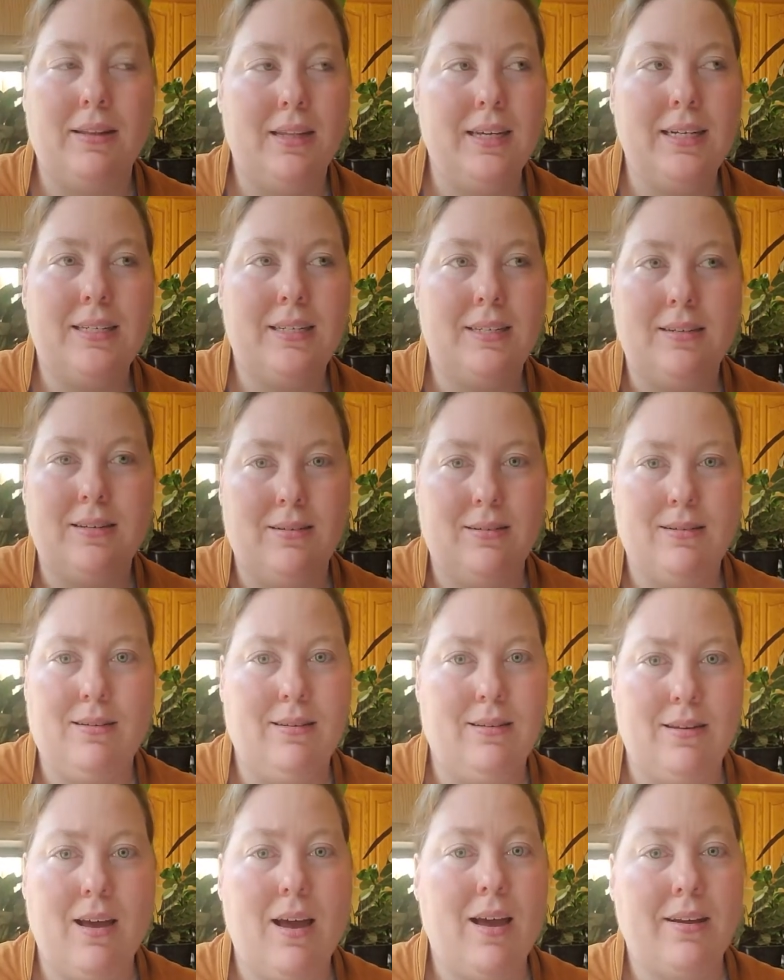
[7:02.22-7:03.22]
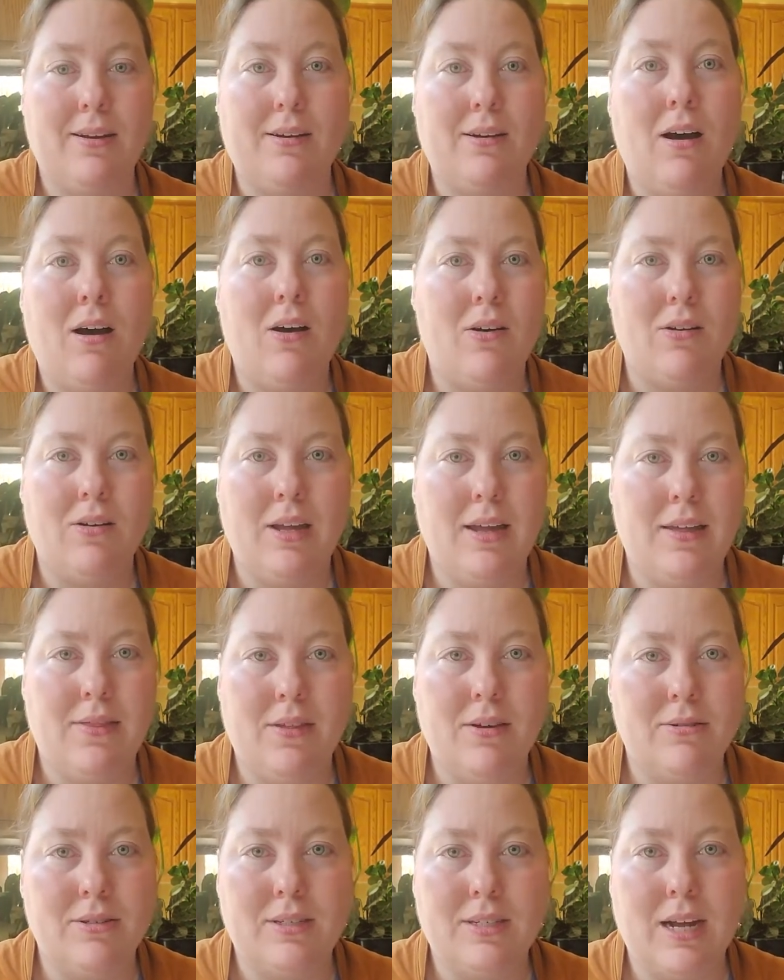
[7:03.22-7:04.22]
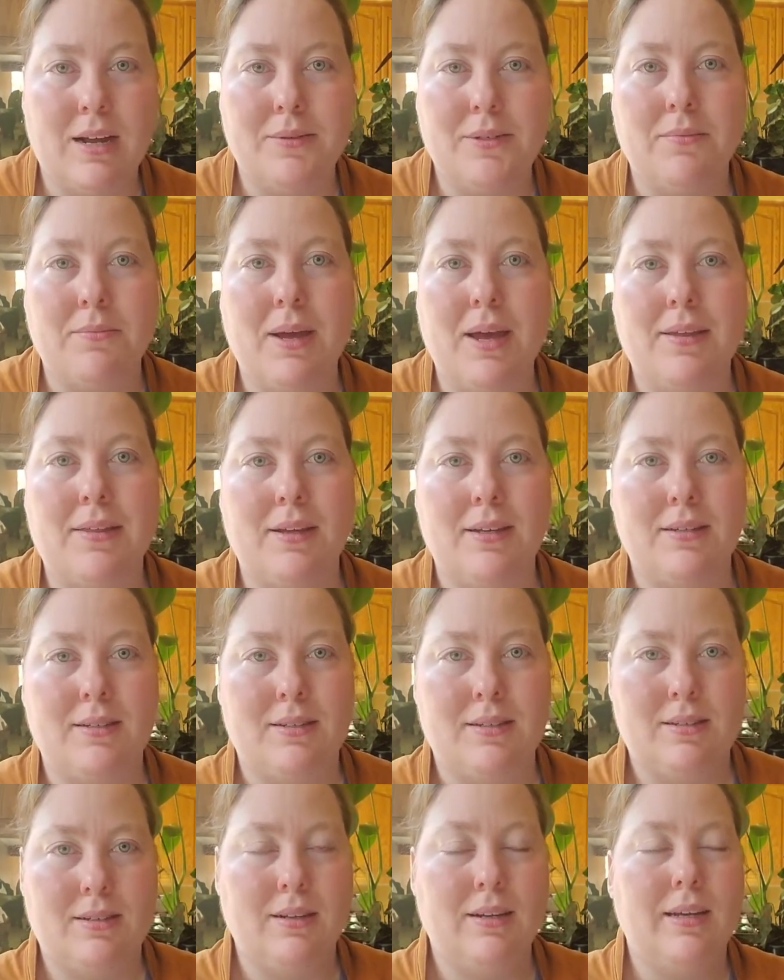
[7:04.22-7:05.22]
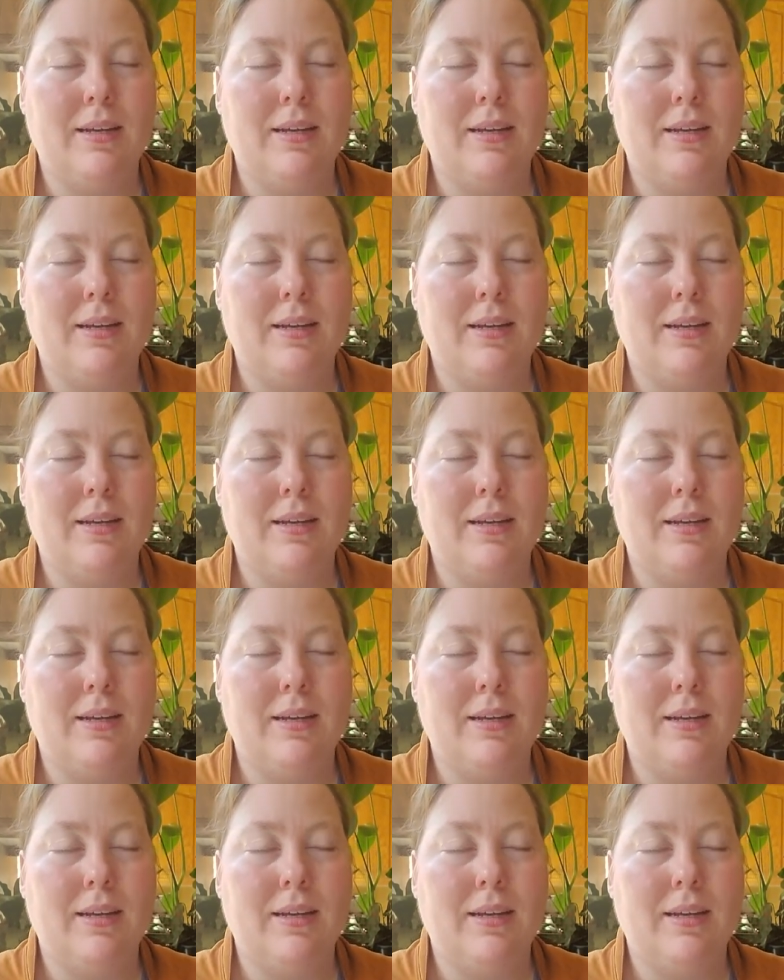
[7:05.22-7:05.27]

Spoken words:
least not at all in those types of methods.